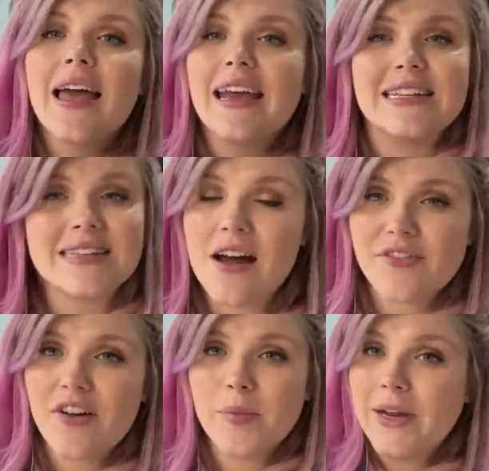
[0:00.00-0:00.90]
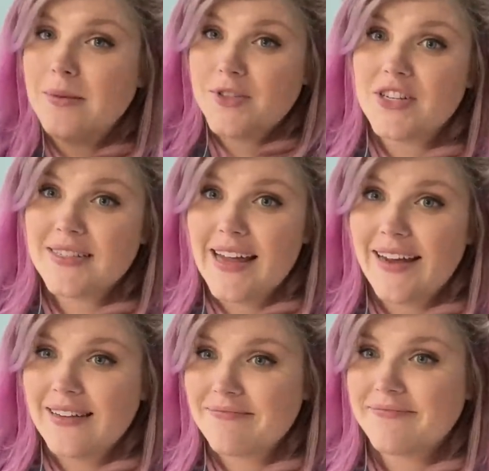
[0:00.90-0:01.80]
It's not for everybody, I'm just
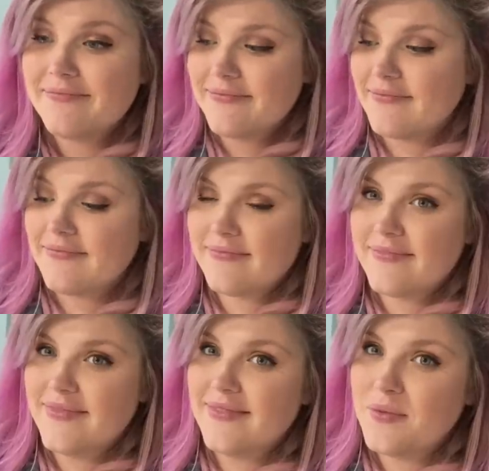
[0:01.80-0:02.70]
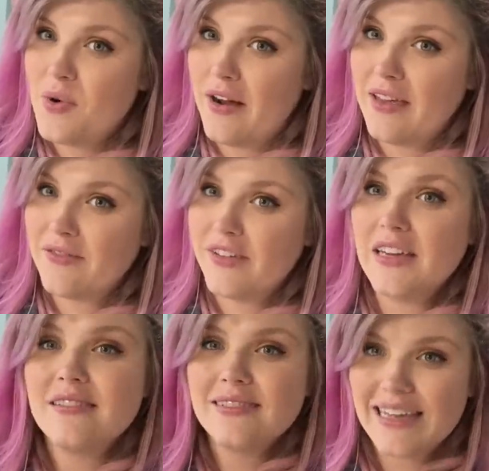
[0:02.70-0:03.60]
saying. Walking
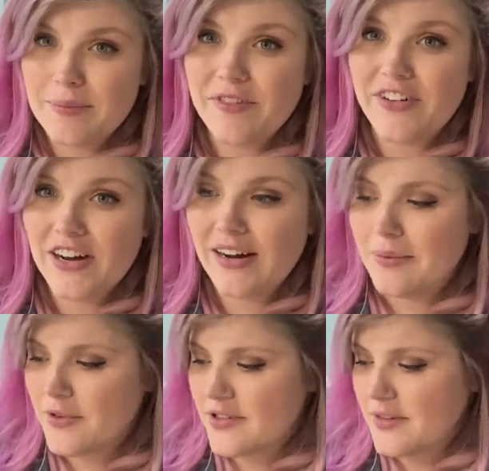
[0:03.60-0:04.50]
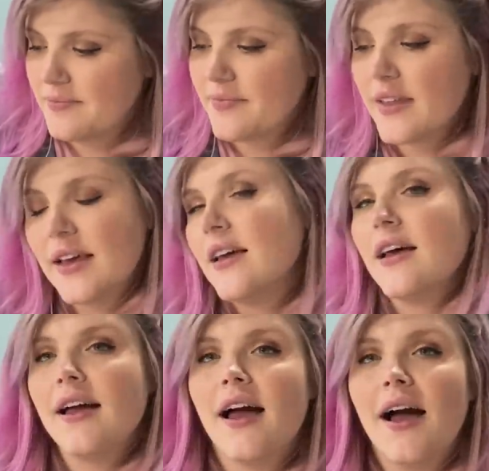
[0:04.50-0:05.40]
feet can be very cumbersome.
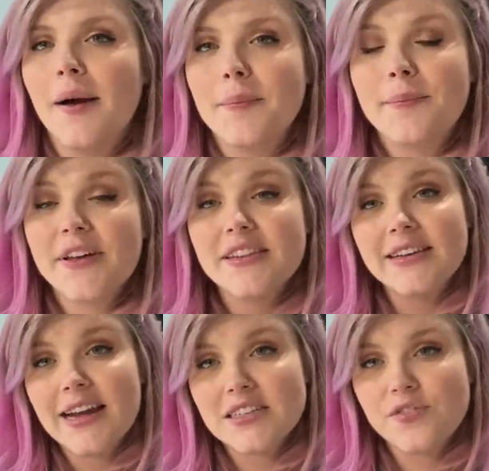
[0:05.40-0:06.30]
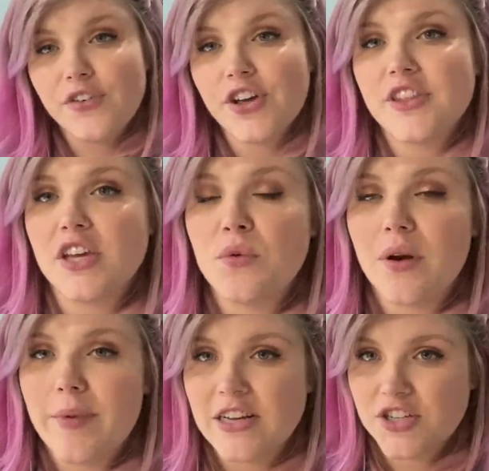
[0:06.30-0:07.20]
But the next foot that you
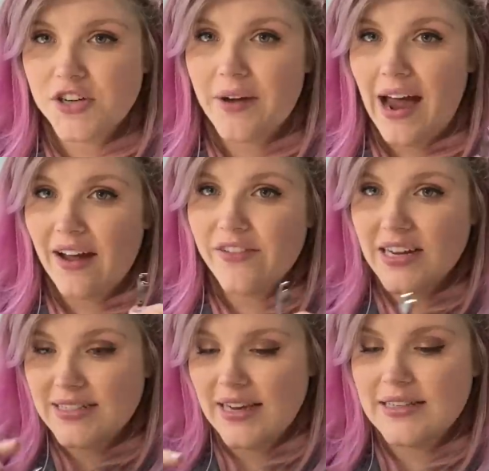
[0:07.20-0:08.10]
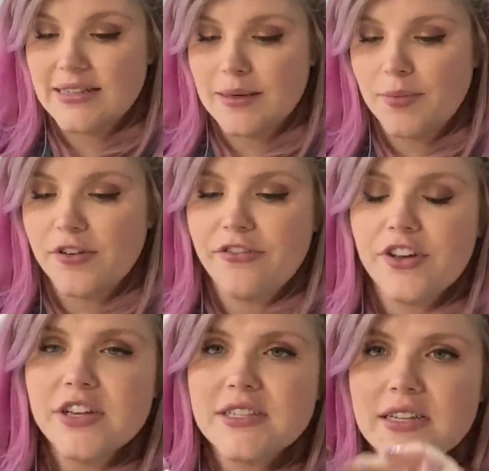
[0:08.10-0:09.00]
wanna make sure you have is a zipper
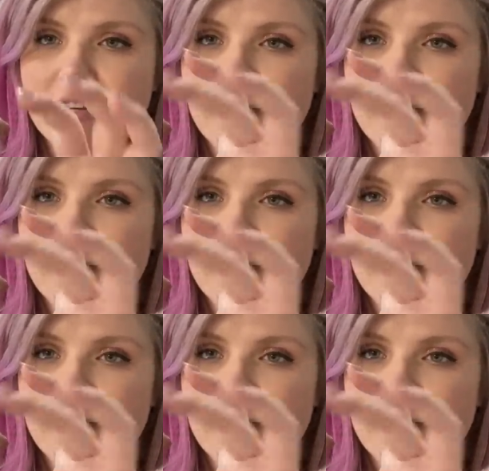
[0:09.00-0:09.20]
foot.